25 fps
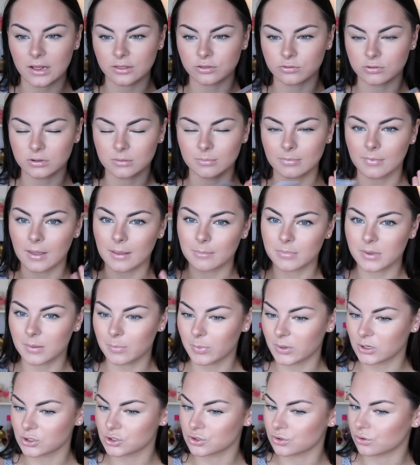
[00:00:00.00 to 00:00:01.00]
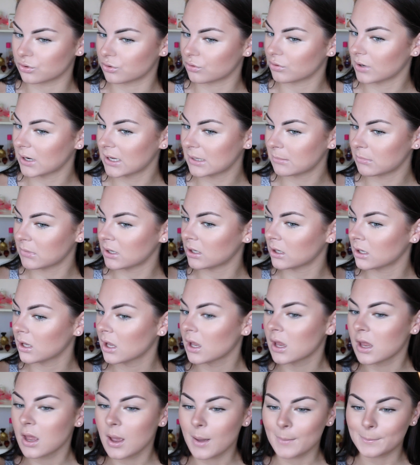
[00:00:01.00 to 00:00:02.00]
I thought it might be a bit too creamy,
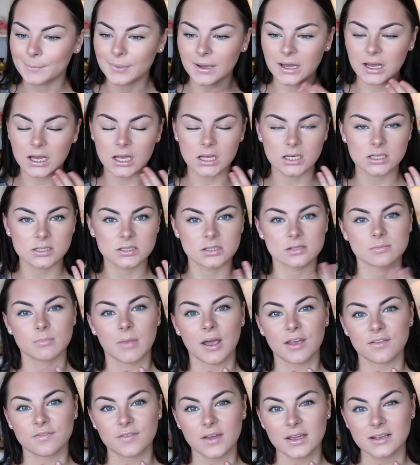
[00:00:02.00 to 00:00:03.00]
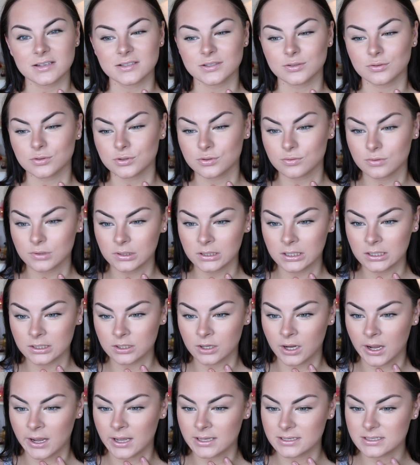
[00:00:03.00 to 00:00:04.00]
but my face looks really
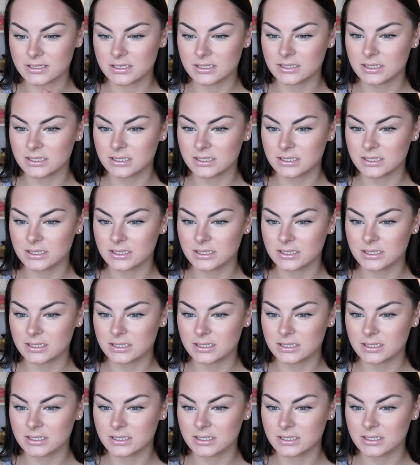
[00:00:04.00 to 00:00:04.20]
nice.